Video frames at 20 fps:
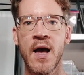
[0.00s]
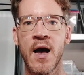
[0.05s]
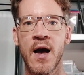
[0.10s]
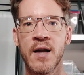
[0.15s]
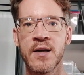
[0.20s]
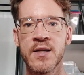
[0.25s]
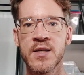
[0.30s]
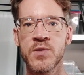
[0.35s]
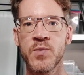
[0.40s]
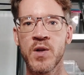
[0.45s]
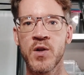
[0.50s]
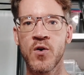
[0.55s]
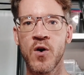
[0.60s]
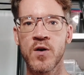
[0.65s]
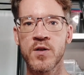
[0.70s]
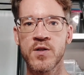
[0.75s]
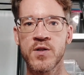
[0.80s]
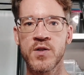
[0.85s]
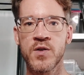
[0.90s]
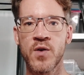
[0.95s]
And this will
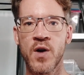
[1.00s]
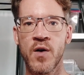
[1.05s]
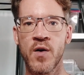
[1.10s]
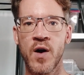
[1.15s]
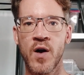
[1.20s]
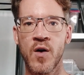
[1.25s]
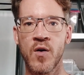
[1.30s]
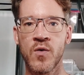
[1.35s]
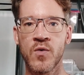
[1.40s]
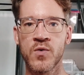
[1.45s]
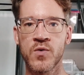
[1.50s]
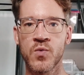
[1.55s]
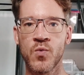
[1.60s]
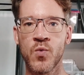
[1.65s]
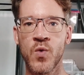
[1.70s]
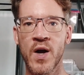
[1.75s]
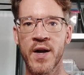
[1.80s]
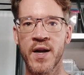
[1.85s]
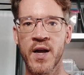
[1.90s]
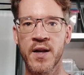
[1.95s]
cost you around
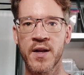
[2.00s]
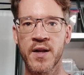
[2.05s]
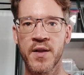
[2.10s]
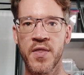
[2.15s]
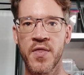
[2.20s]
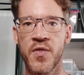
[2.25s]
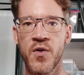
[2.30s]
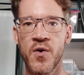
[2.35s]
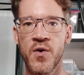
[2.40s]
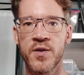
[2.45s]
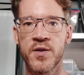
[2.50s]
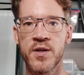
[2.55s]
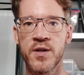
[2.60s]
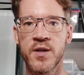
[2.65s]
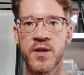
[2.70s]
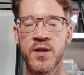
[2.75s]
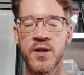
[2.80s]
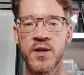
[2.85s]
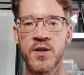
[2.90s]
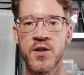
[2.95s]

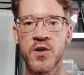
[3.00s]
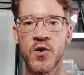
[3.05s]
130